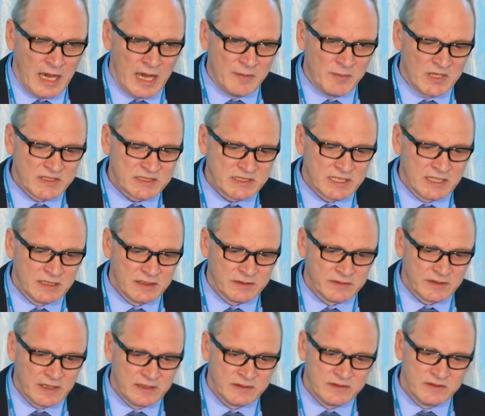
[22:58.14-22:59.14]
must tell
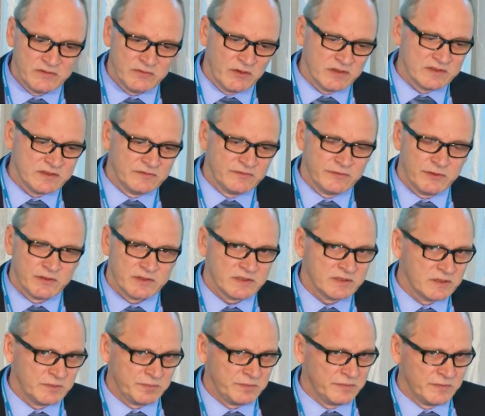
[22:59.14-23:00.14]
that this was the
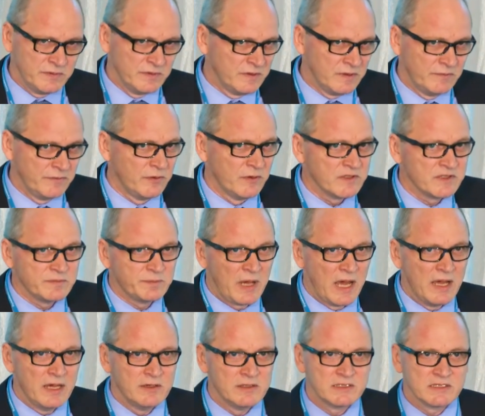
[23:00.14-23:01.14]
first
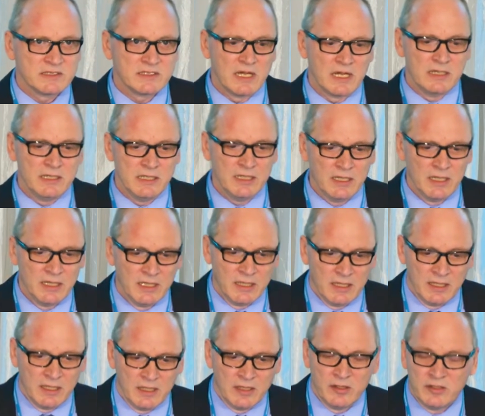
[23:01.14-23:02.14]
pilot study,
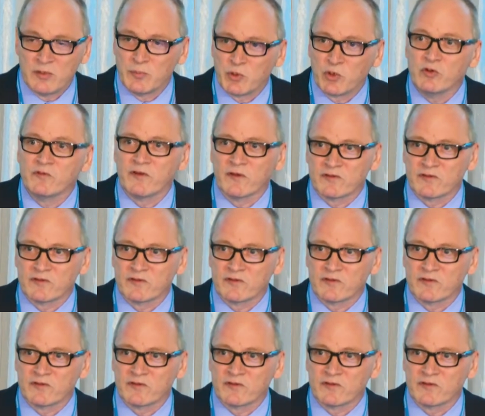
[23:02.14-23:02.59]
the proof